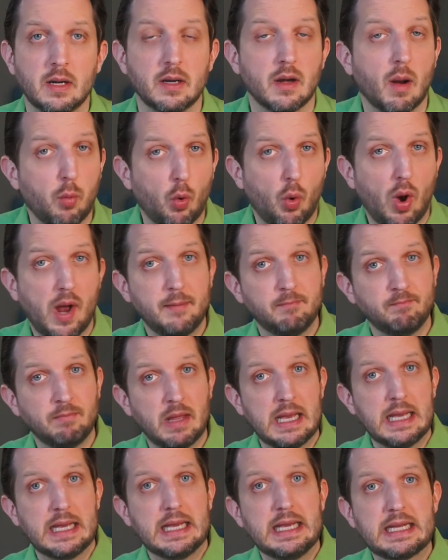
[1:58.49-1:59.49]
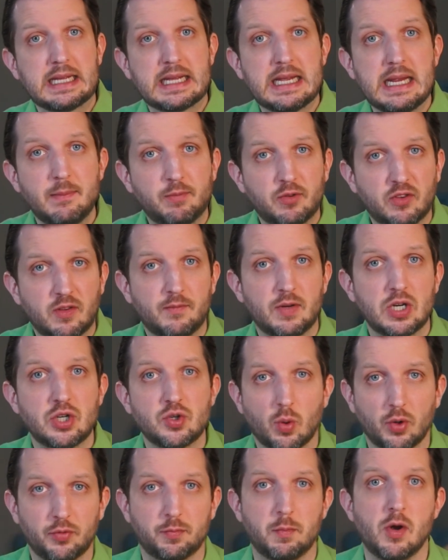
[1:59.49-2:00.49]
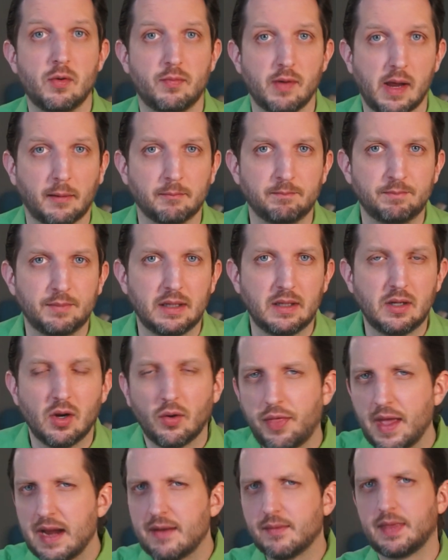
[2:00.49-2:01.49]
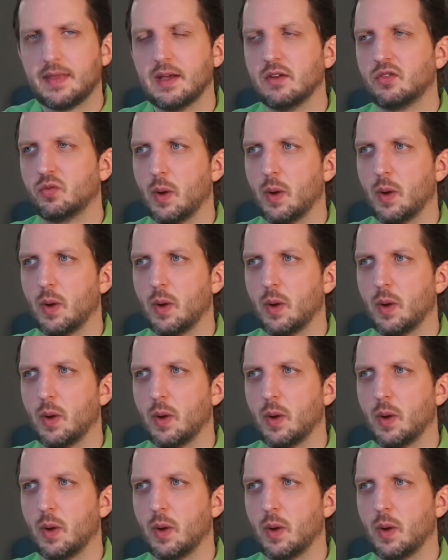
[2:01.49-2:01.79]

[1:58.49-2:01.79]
Number one, it keeps the visuals moving. Think of it this